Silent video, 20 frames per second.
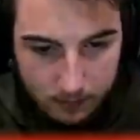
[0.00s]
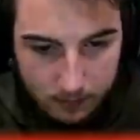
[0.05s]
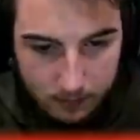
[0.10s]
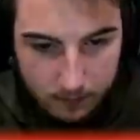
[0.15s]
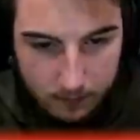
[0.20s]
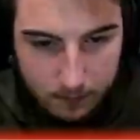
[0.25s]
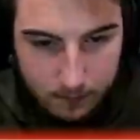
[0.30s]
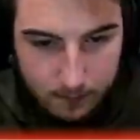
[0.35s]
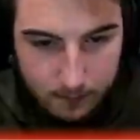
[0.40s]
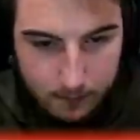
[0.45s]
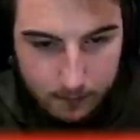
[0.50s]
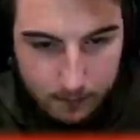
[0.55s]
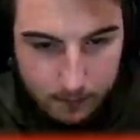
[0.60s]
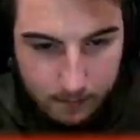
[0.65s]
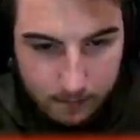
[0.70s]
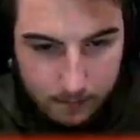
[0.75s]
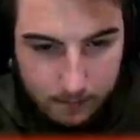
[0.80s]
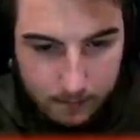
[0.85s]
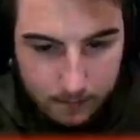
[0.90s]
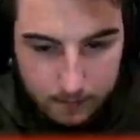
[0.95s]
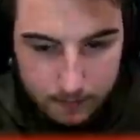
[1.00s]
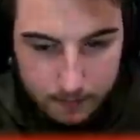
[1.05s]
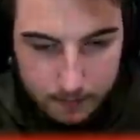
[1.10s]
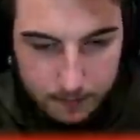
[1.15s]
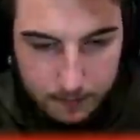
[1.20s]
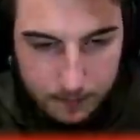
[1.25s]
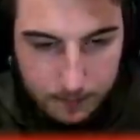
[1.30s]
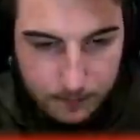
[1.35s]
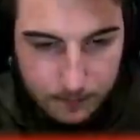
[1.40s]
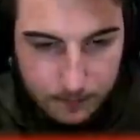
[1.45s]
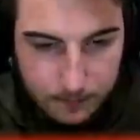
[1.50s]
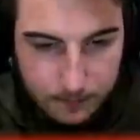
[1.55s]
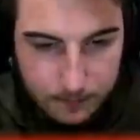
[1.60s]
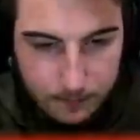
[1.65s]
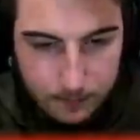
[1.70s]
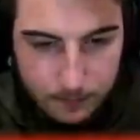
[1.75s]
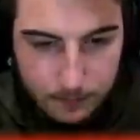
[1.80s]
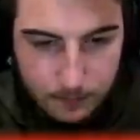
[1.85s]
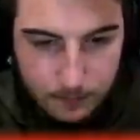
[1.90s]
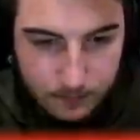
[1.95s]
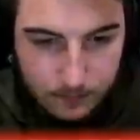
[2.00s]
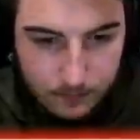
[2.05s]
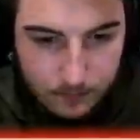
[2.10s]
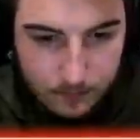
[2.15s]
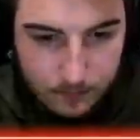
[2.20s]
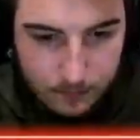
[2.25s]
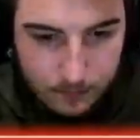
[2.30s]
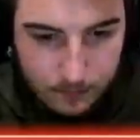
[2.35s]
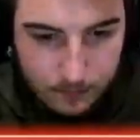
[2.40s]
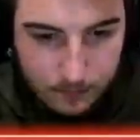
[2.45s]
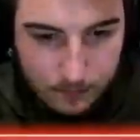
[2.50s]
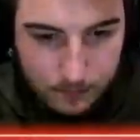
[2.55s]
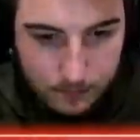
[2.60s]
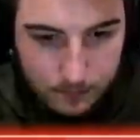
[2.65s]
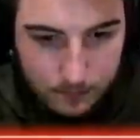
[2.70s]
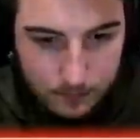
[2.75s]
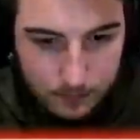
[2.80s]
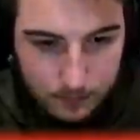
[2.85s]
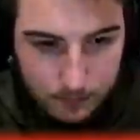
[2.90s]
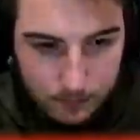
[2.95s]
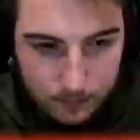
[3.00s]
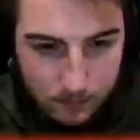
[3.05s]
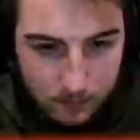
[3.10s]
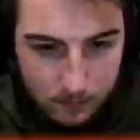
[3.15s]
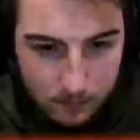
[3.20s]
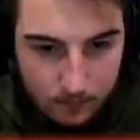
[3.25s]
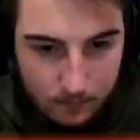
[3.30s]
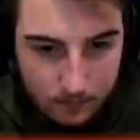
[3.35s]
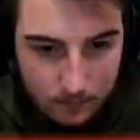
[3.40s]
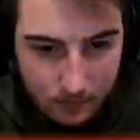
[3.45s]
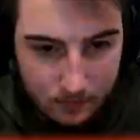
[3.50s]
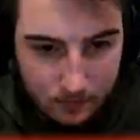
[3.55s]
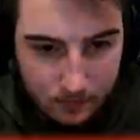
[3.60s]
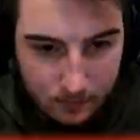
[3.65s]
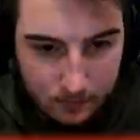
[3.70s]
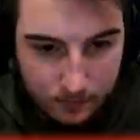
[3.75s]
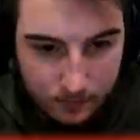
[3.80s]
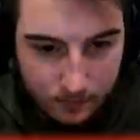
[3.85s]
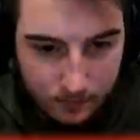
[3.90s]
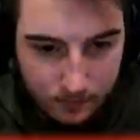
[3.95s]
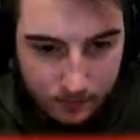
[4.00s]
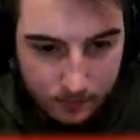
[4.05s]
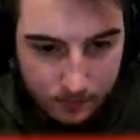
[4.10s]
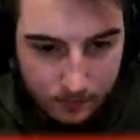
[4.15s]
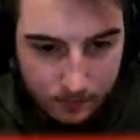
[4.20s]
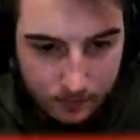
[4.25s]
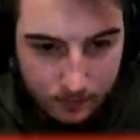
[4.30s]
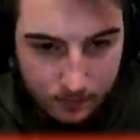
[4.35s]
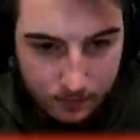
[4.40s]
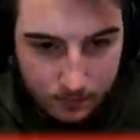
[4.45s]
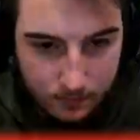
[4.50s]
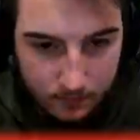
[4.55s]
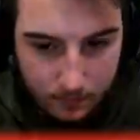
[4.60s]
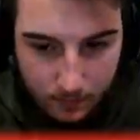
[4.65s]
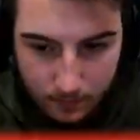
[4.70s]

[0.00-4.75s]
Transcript: (no one is talking)